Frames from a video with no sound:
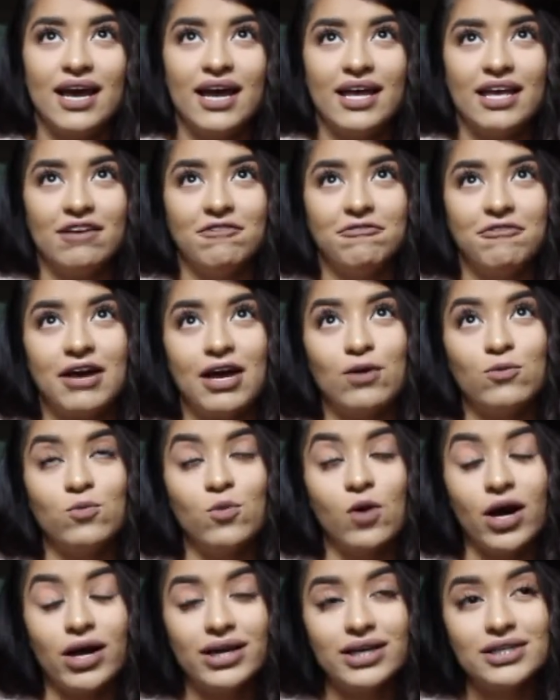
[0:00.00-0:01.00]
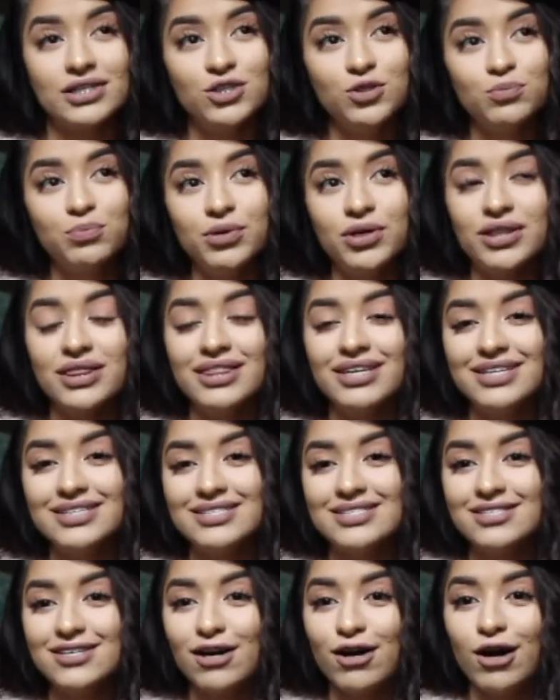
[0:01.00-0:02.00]
if I wanted to put
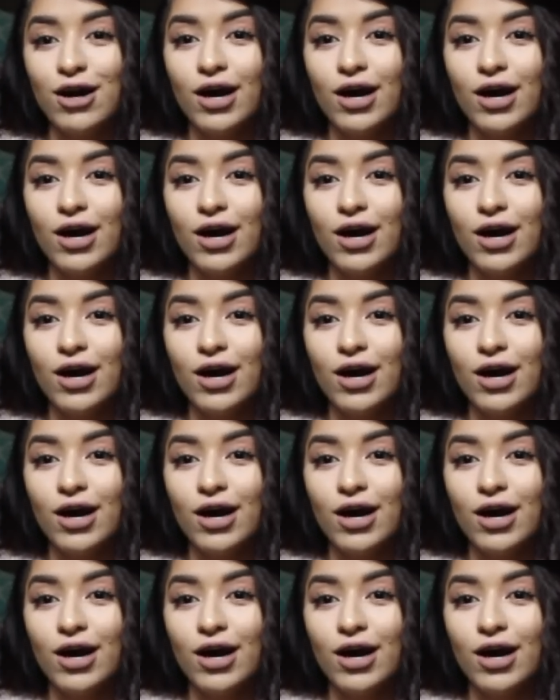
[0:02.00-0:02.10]
this